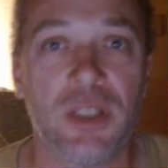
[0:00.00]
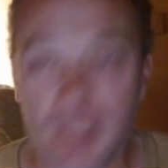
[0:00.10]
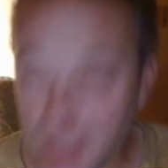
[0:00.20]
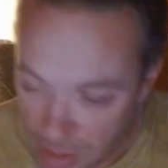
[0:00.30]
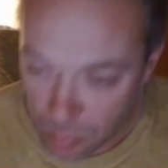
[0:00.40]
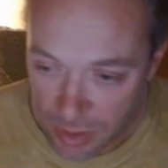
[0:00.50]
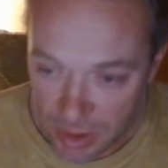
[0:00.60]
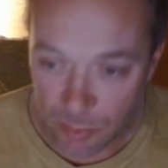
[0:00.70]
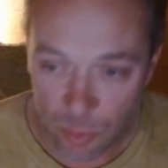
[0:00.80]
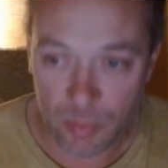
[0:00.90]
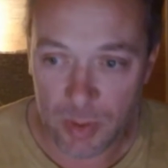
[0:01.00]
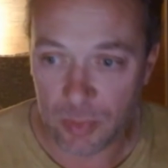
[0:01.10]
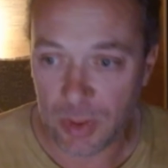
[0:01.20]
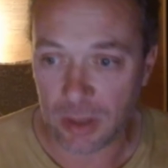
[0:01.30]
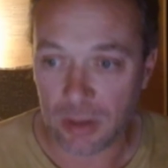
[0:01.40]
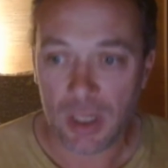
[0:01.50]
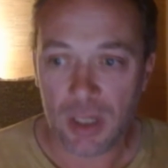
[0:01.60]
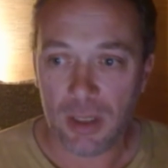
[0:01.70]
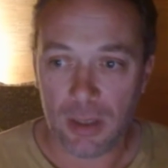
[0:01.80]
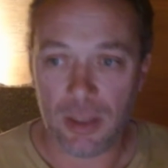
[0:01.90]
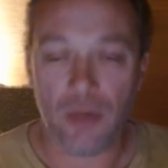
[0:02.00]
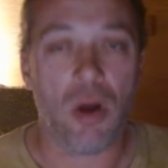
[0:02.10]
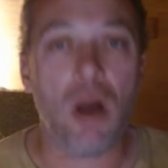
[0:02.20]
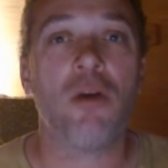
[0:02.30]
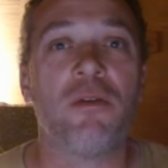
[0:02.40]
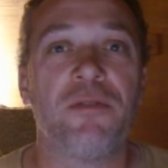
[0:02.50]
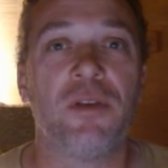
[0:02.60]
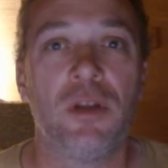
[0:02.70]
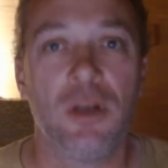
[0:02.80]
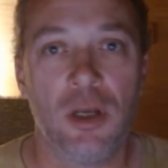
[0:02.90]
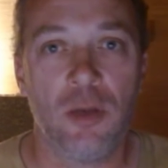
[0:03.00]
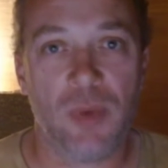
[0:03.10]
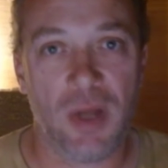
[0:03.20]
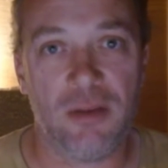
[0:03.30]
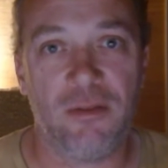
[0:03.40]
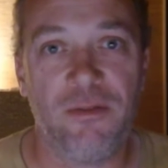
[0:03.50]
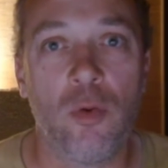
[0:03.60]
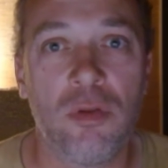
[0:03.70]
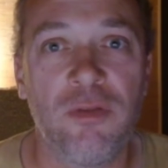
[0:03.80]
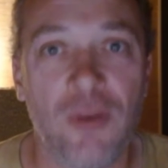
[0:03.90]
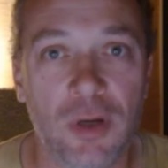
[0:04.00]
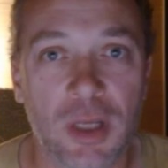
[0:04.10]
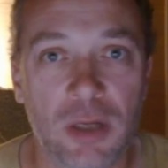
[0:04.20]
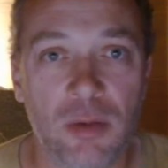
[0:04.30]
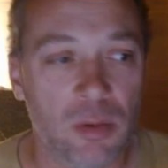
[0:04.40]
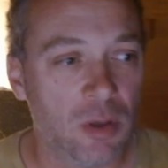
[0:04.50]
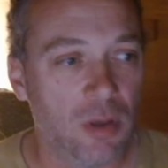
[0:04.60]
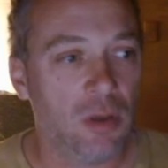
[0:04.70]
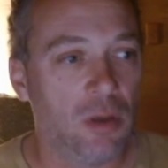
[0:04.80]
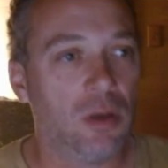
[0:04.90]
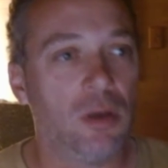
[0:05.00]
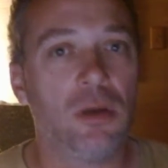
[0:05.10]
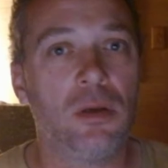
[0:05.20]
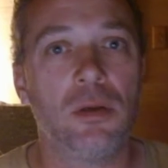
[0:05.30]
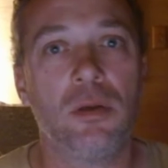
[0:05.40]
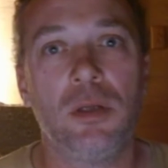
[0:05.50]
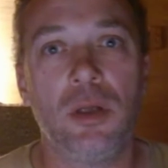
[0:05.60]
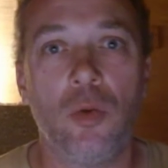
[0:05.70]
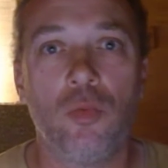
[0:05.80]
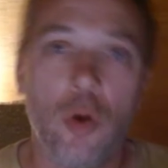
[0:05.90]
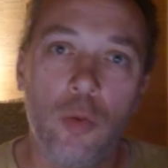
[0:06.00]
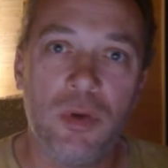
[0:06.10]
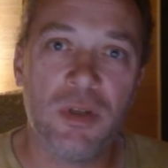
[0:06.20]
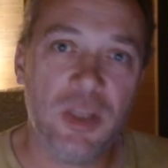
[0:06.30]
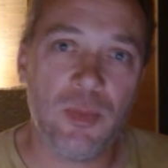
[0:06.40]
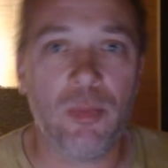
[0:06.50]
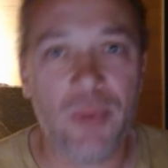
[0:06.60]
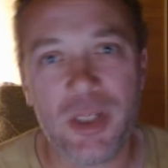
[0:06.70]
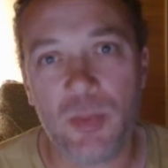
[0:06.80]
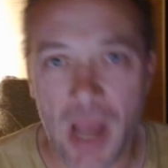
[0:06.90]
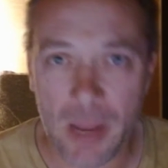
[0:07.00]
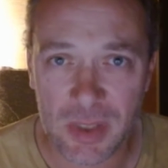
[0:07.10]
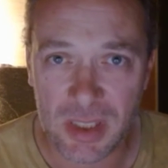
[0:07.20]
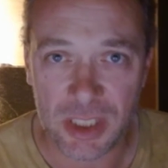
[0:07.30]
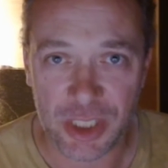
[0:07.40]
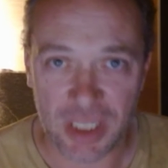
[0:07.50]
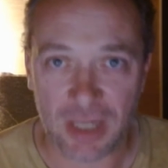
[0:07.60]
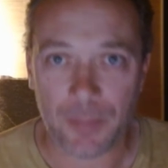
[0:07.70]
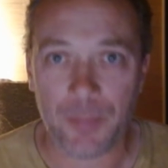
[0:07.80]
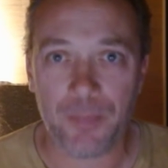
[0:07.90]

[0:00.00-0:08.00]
They just want to see more people get, you know, offed by the fourth fucking, uh, you know, Roman demon beast papacy shit